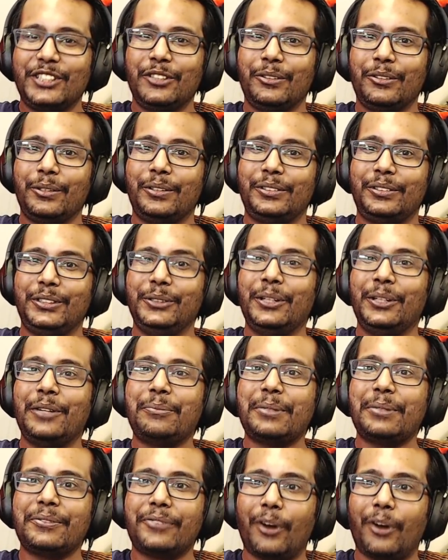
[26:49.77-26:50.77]
to her
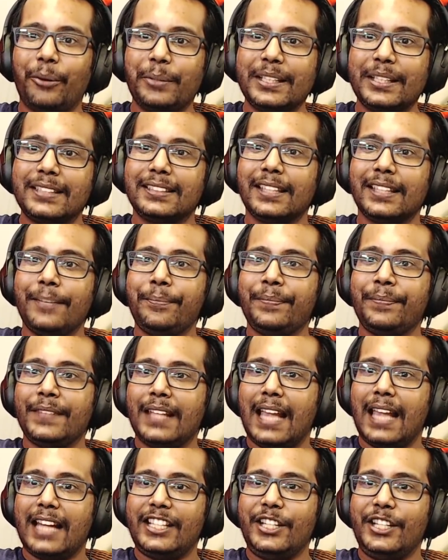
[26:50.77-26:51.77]
performance,
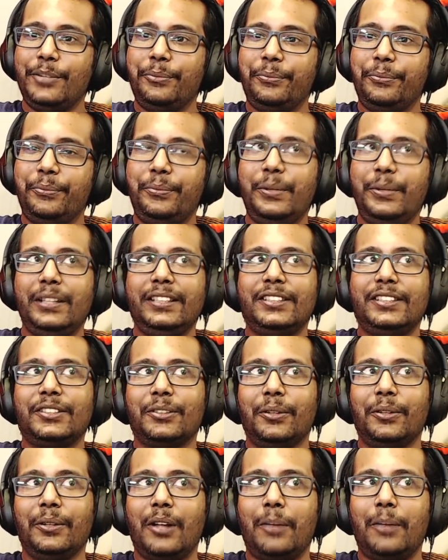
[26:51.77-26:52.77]
and she really
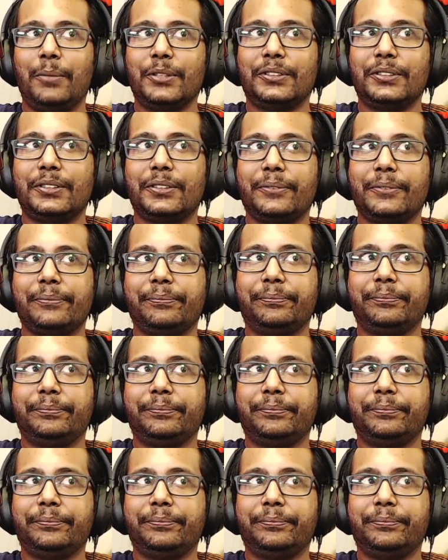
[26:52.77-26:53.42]
stole almost